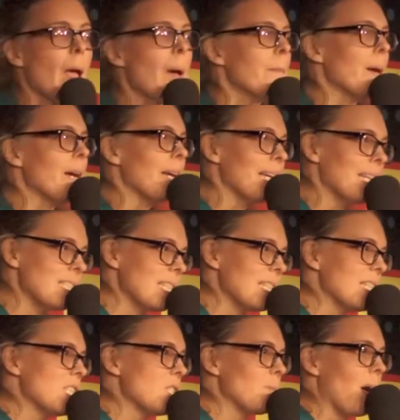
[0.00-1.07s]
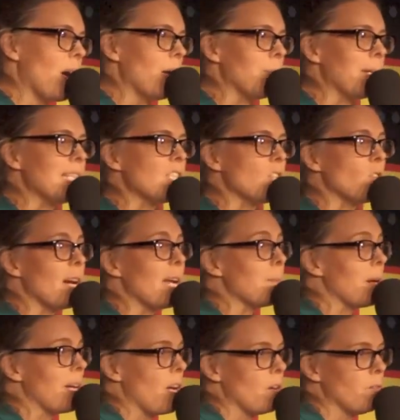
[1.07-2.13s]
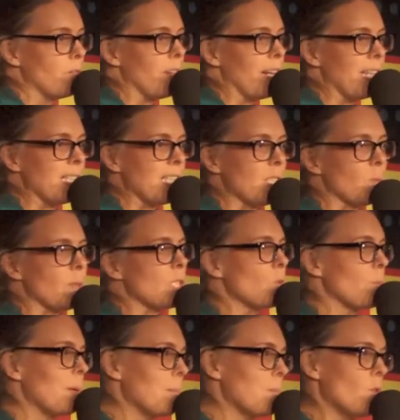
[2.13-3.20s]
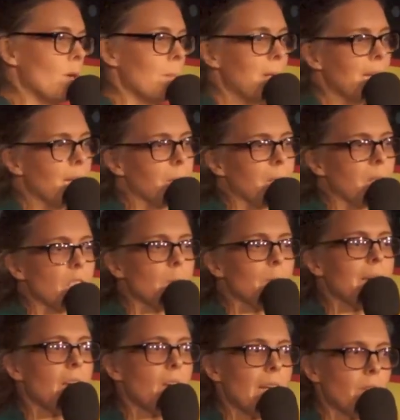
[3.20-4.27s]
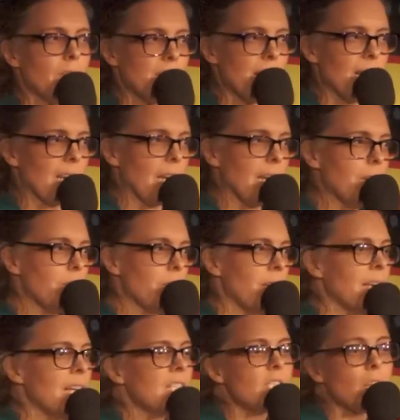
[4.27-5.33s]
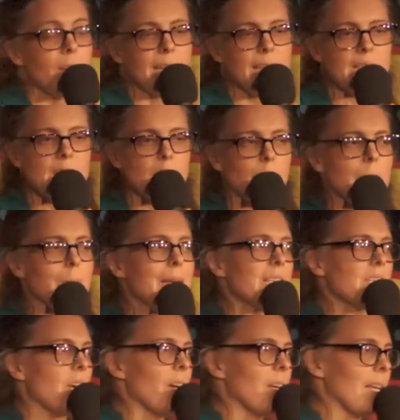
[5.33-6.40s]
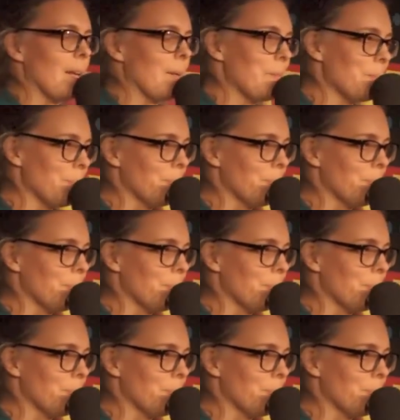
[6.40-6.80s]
But it did inspire me to create my own phrases, which would be more applicable to my own everyday life. So here's some I made earlier.